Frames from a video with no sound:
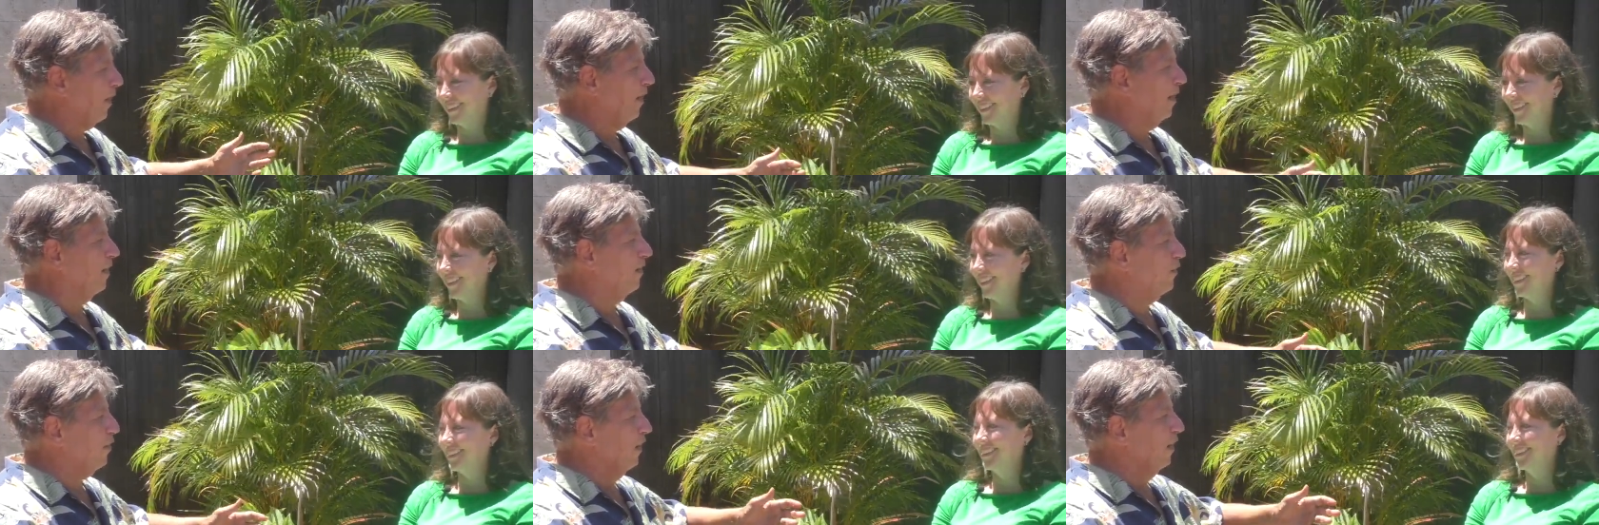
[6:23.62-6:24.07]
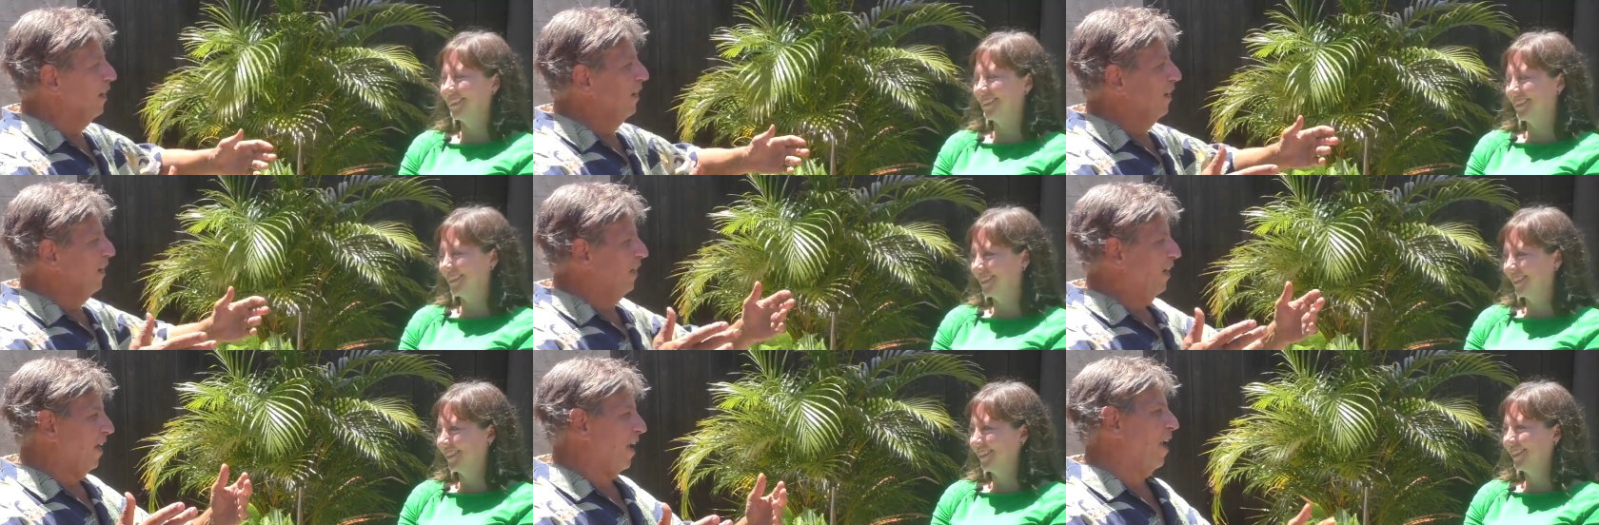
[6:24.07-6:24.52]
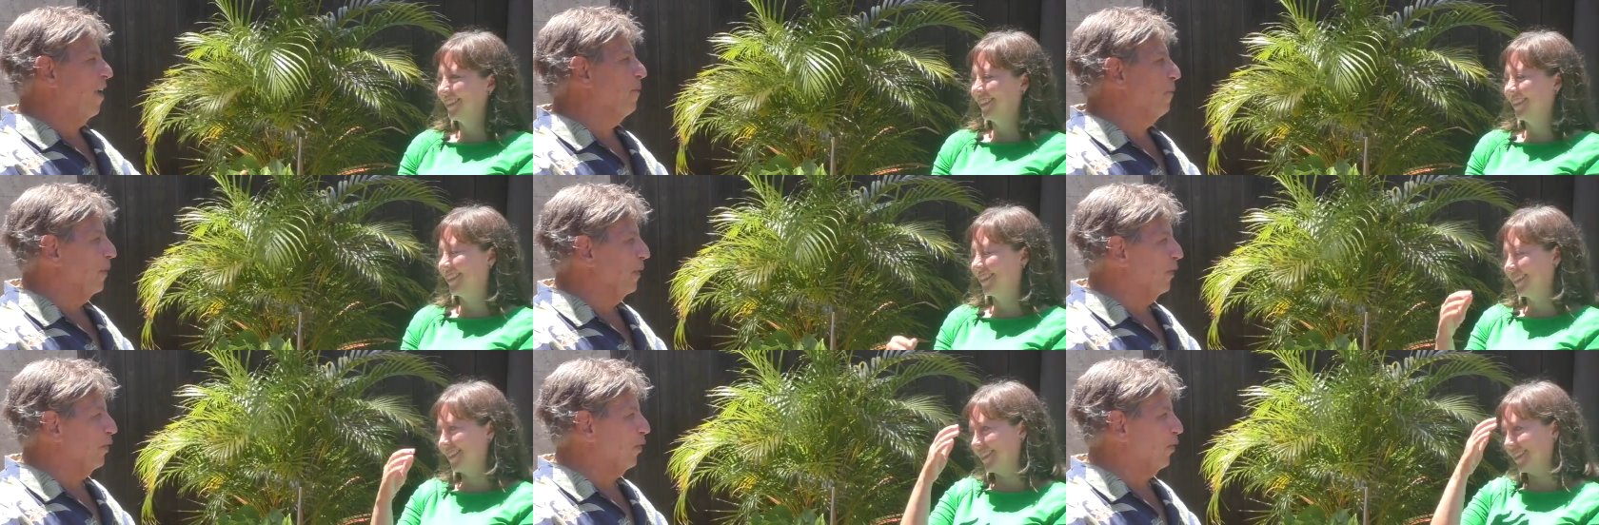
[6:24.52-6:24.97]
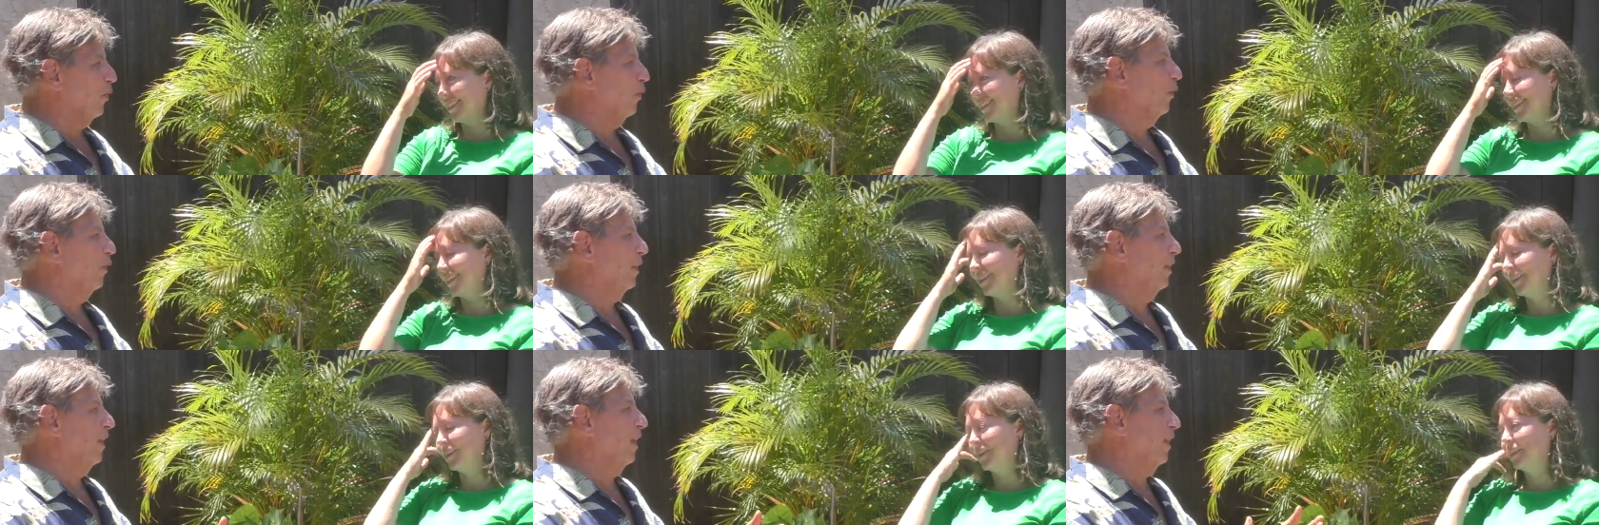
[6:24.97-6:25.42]
Speaker 1: kids, they have them in
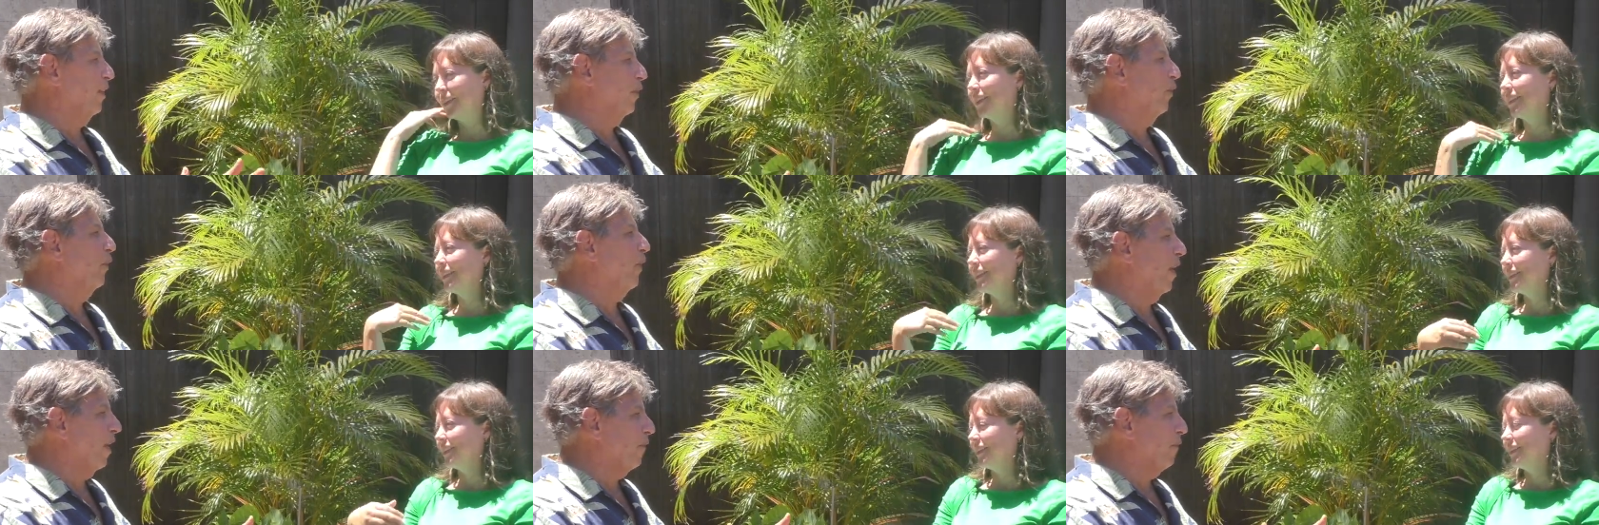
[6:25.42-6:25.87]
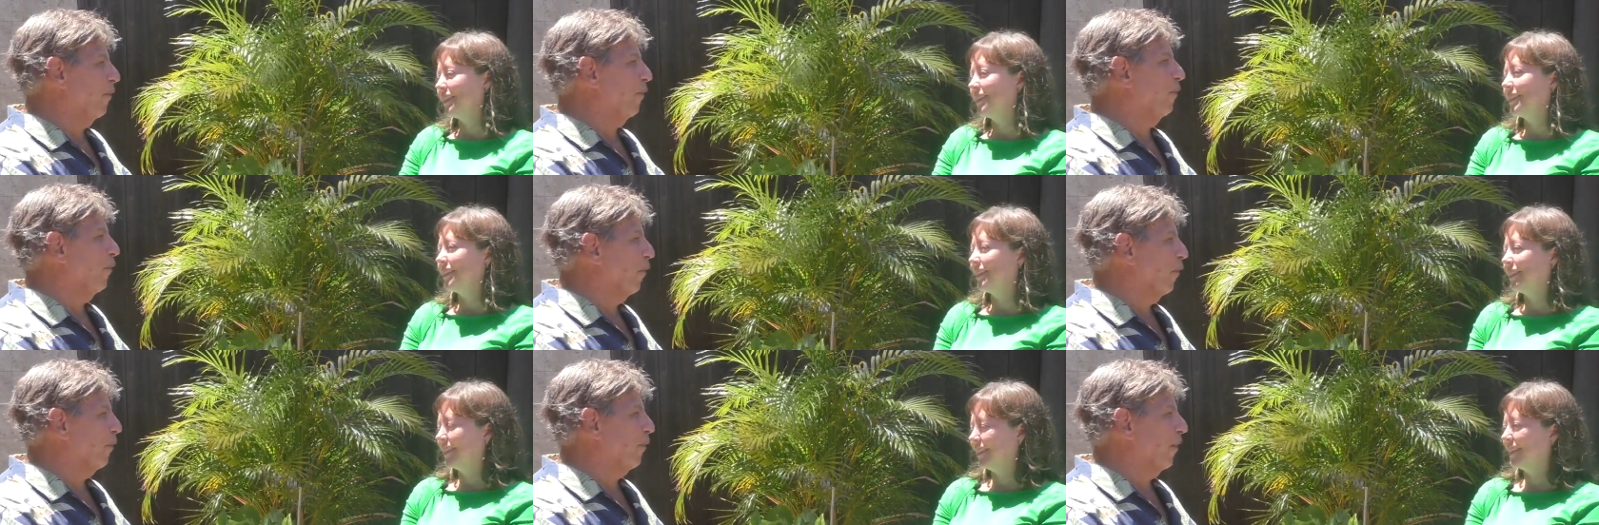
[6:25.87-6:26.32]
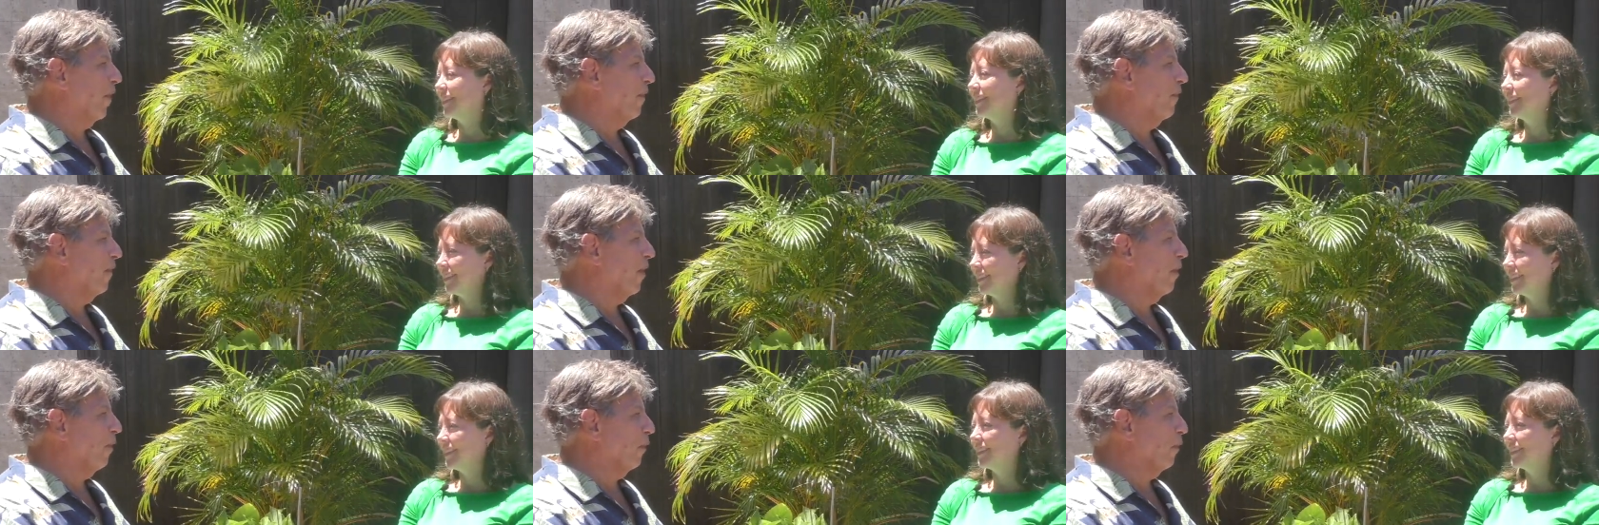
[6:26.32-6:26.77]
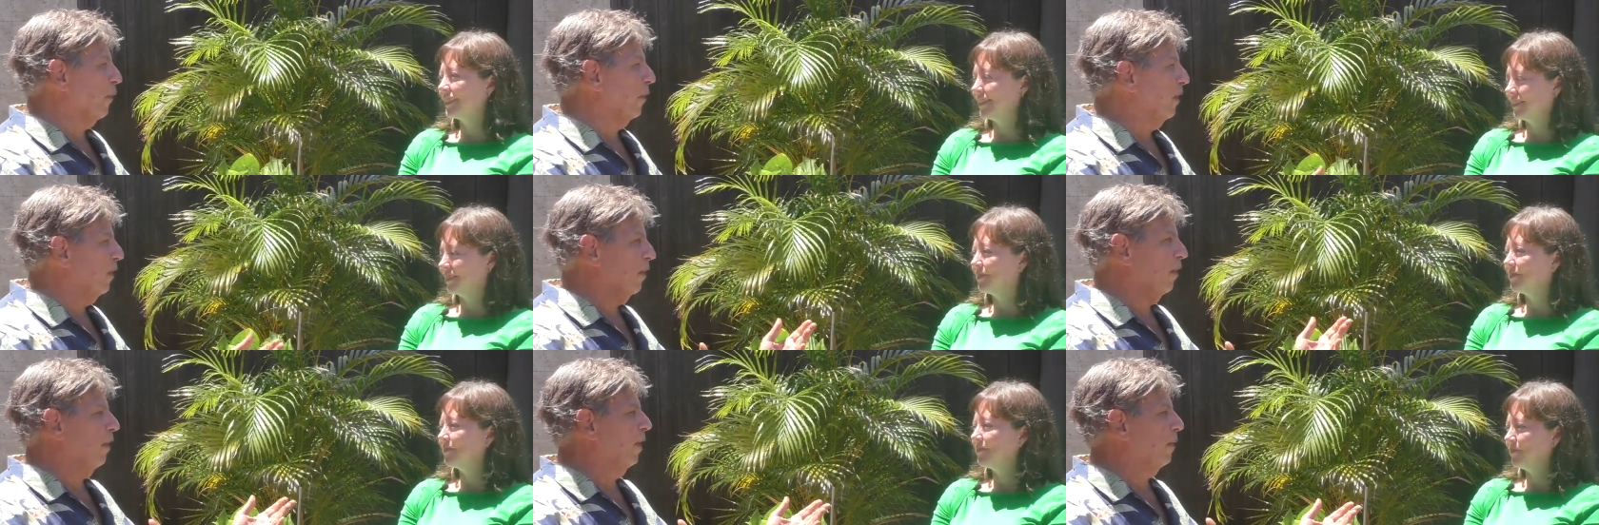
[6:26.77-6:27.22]
school and they do have a four or five hour window.